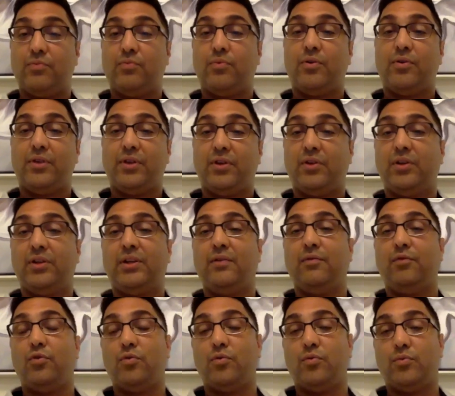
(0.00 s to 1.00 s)
What are they going to
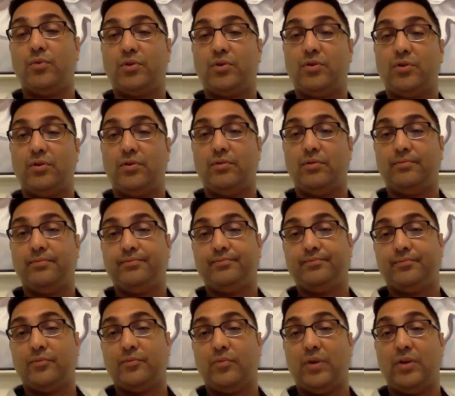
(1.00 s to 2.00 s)
give you in return,
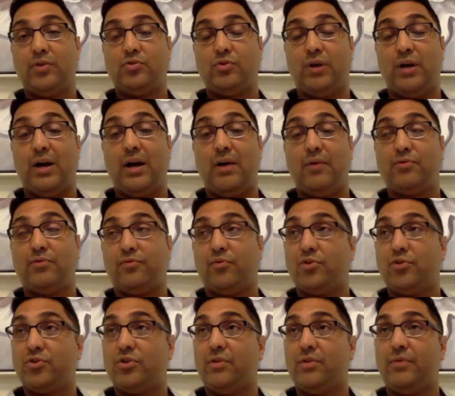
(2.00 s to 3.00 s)
right? Okay. So I was
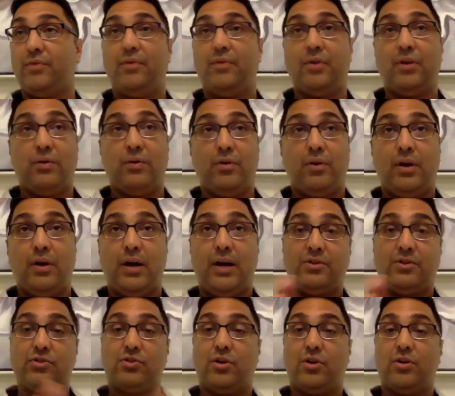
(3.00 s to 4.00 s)
fortunate enough, even though I
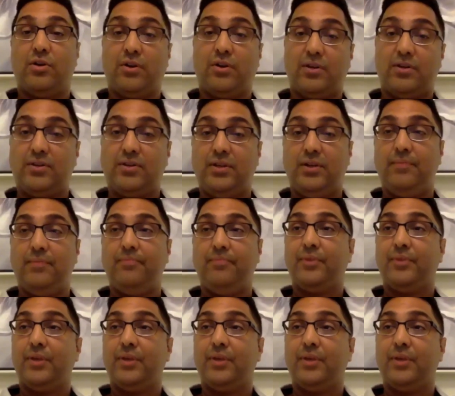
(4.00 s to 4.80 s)
started on the team,